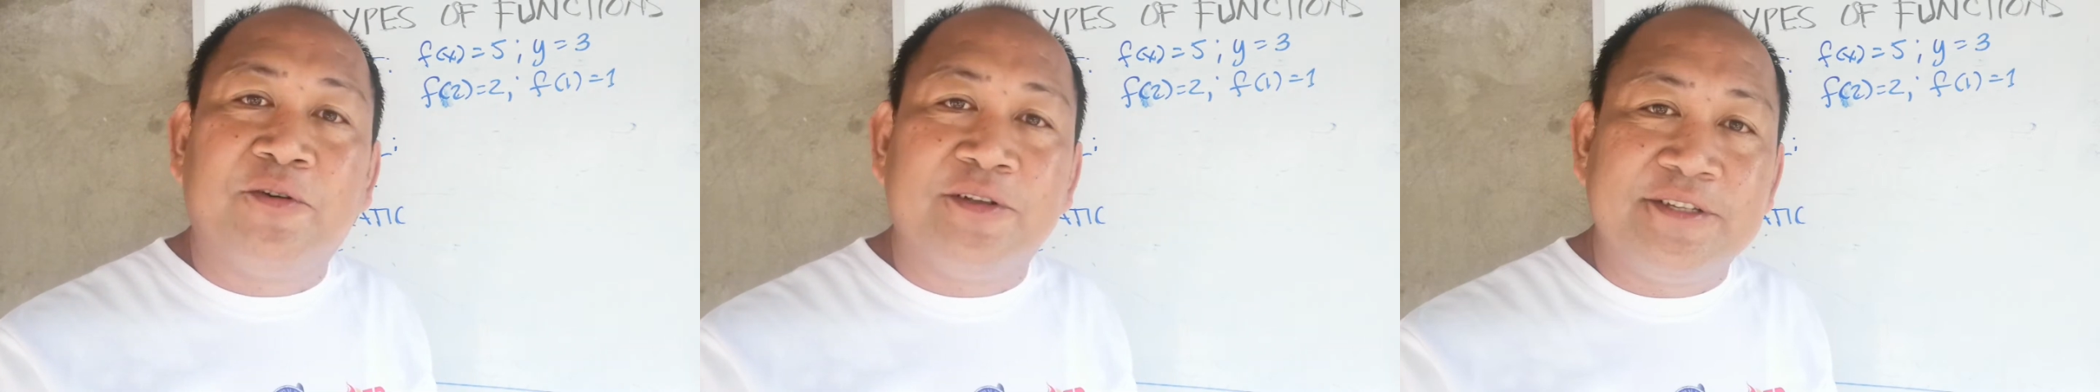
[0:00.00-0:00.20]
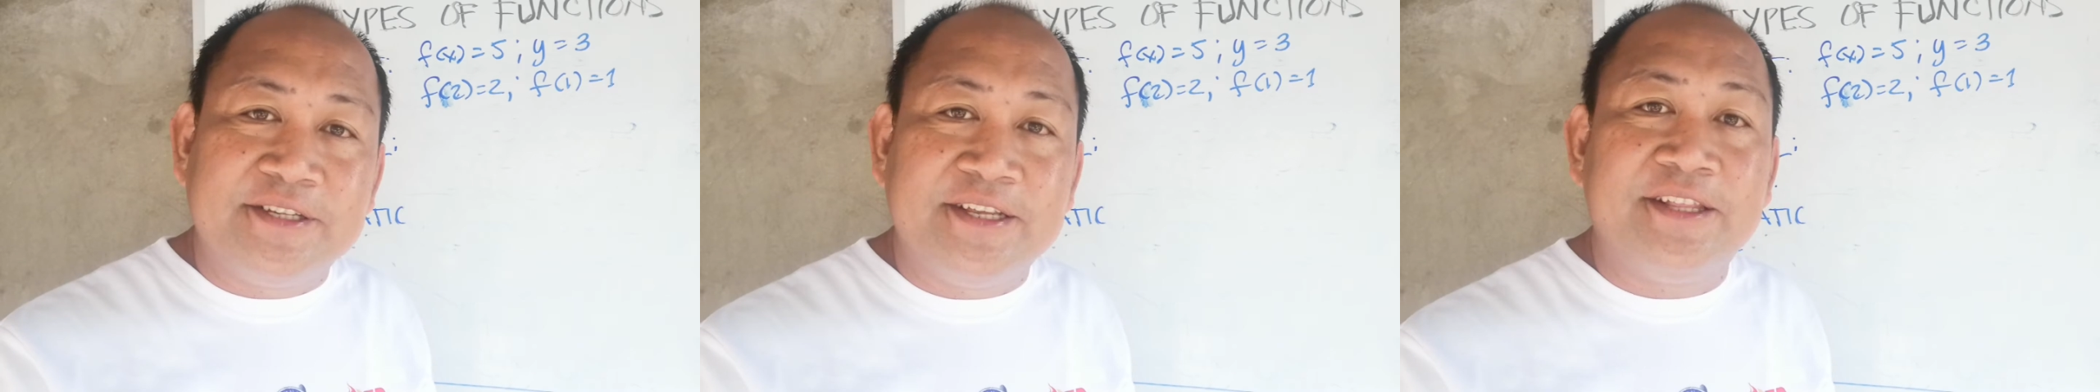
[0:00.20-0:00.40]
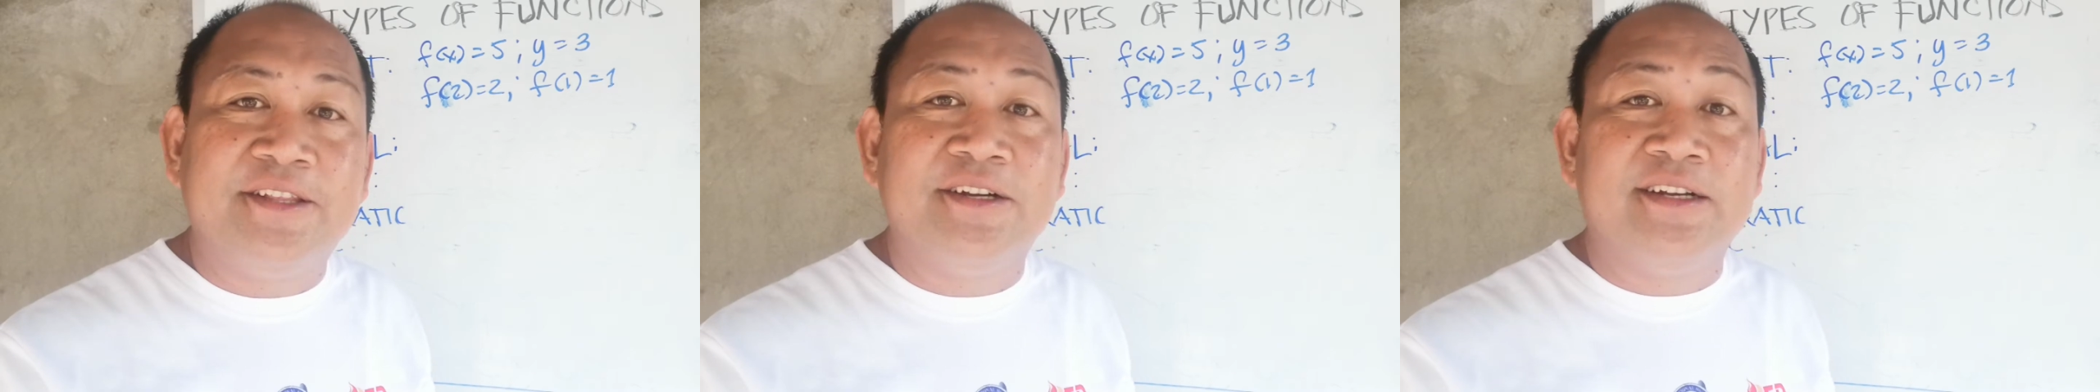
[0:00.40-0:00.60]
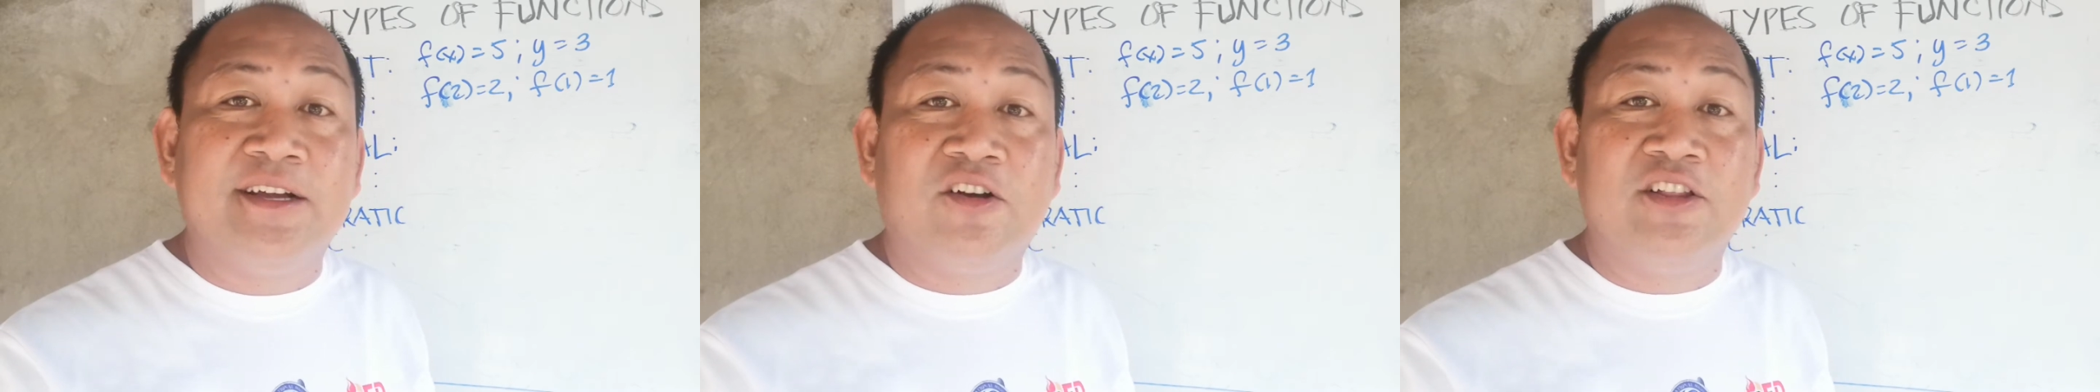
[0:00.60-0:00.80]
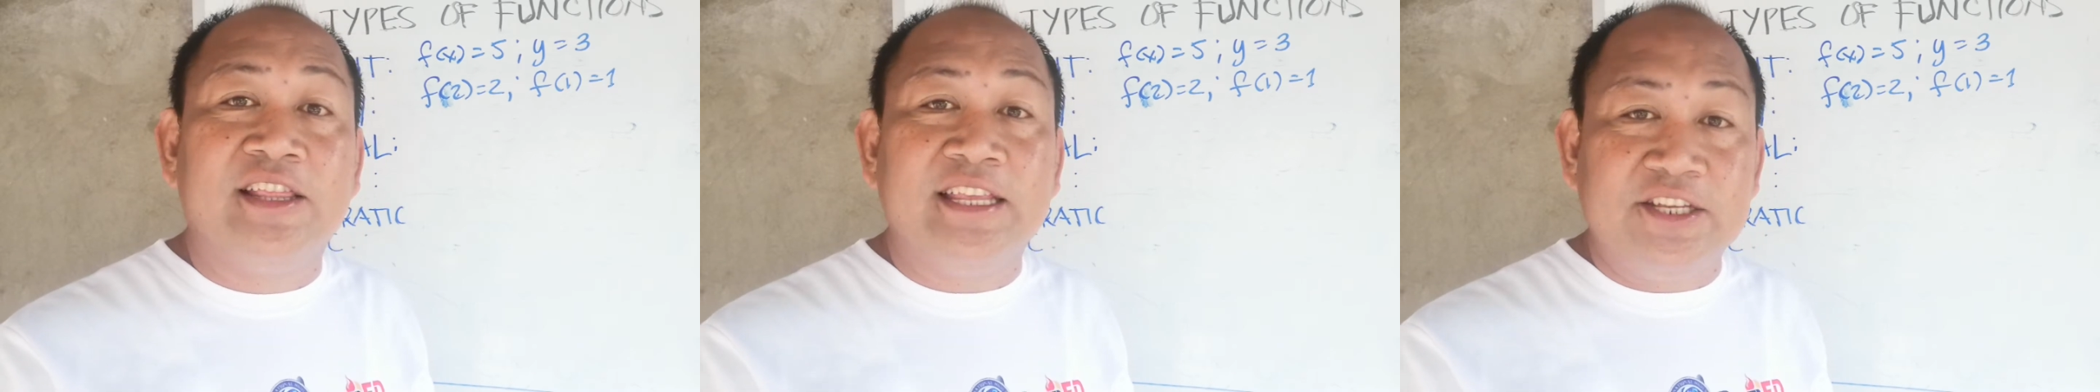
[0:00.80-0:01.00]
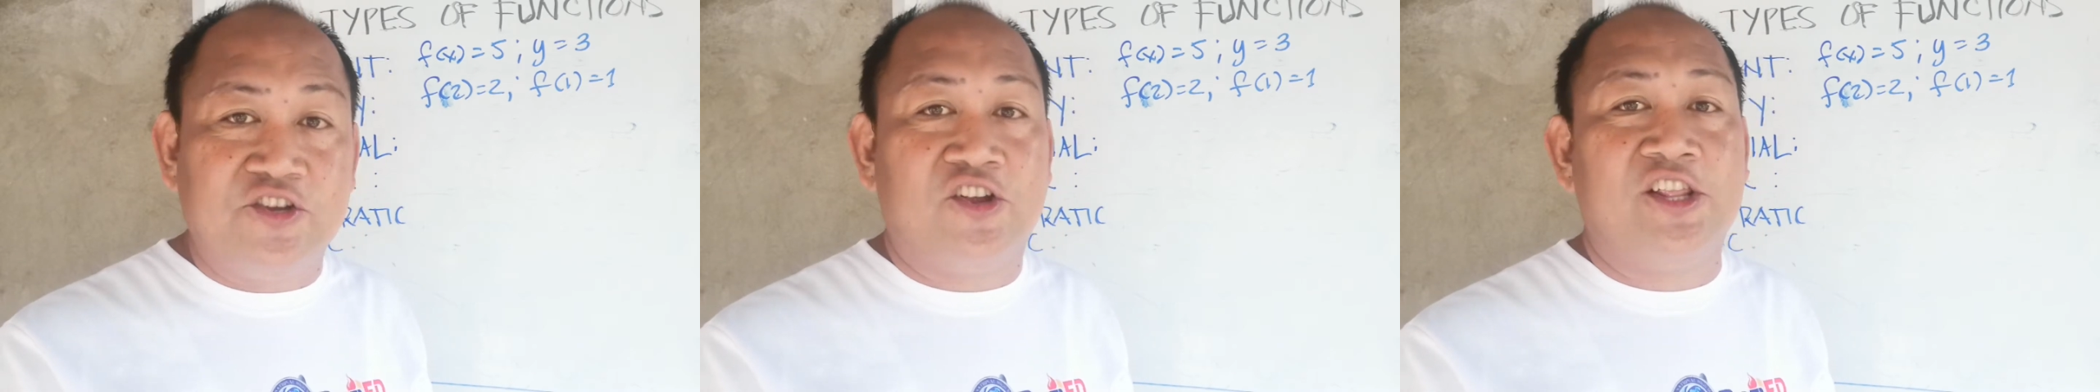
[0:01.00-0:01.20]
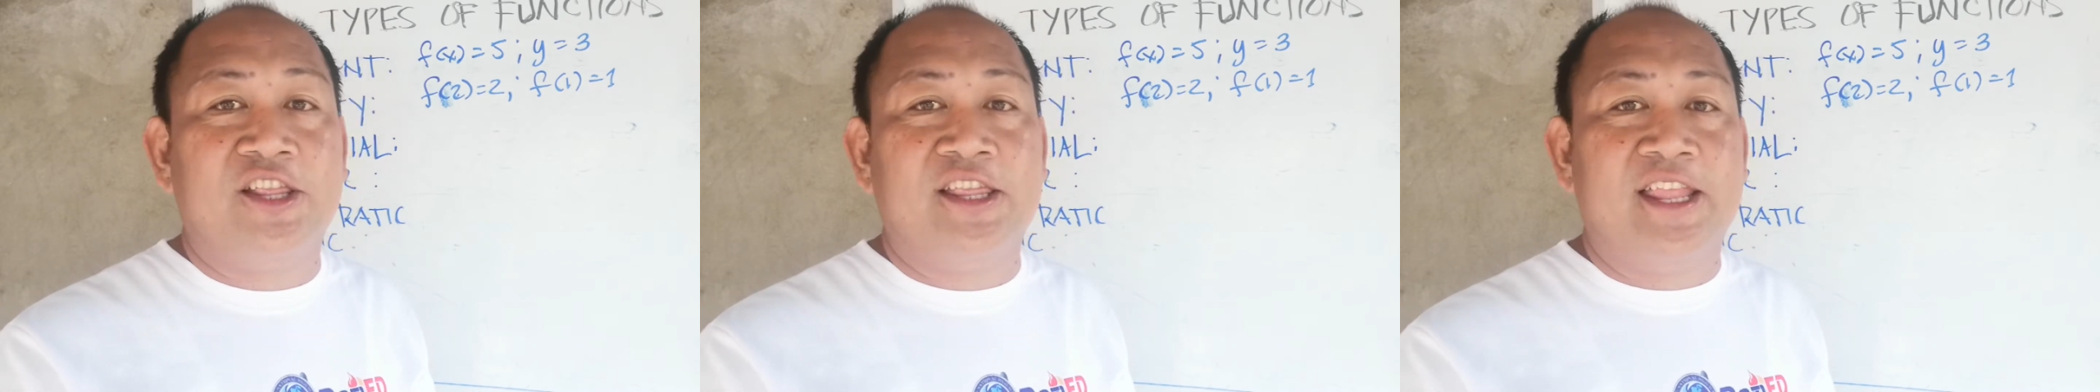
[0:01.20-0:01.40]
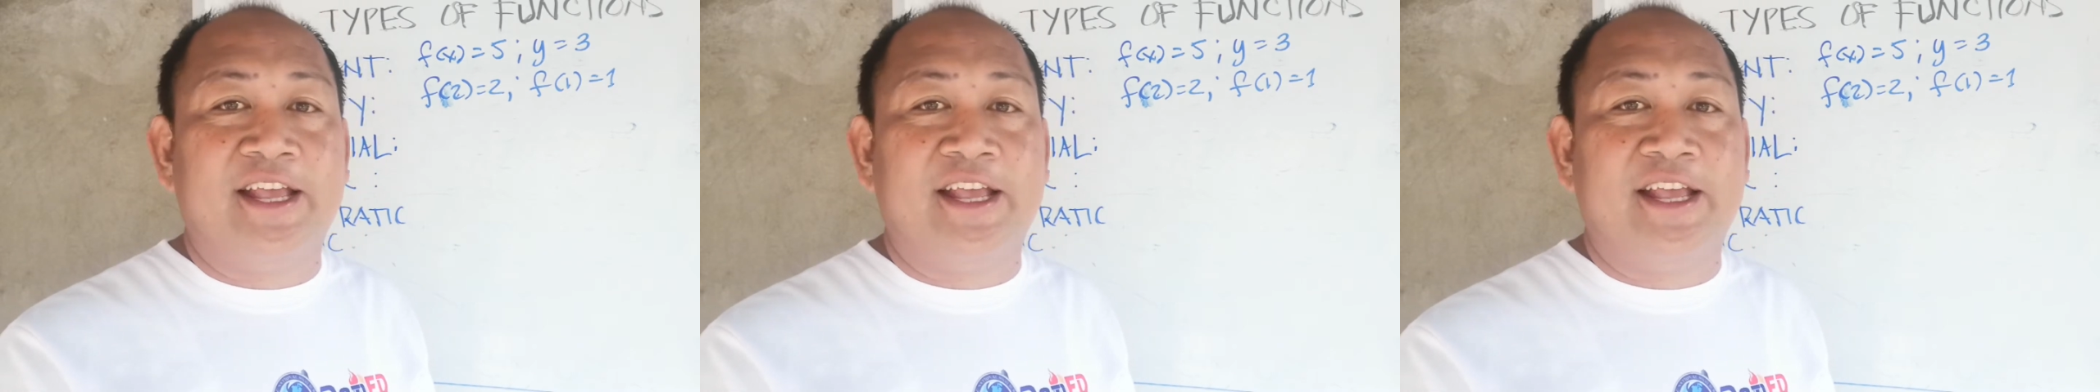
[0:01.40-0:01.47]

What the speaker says: consider the condition.